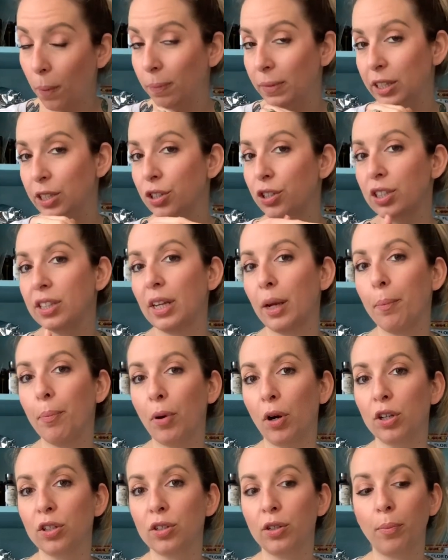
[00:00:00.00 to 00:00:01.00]
These are just like
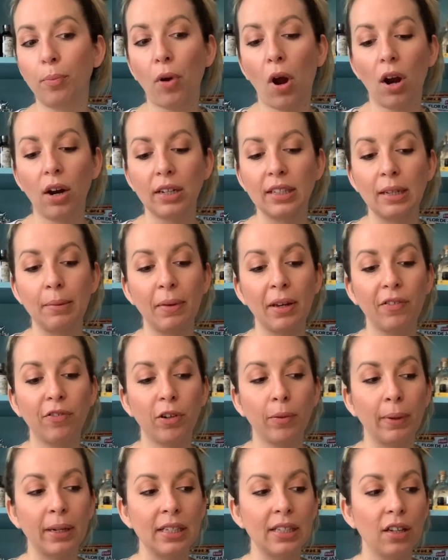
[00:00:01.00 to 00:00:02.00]
personal products I make for
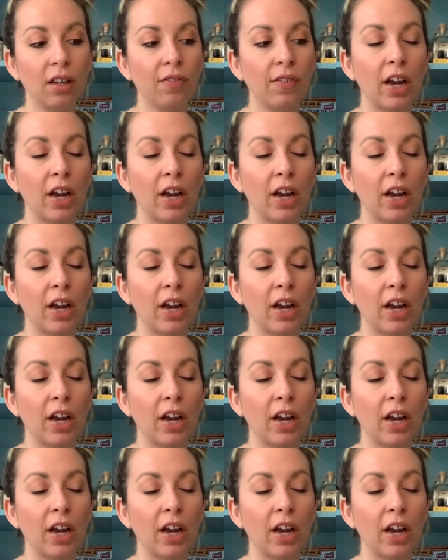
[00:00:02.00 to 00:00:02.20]
myself.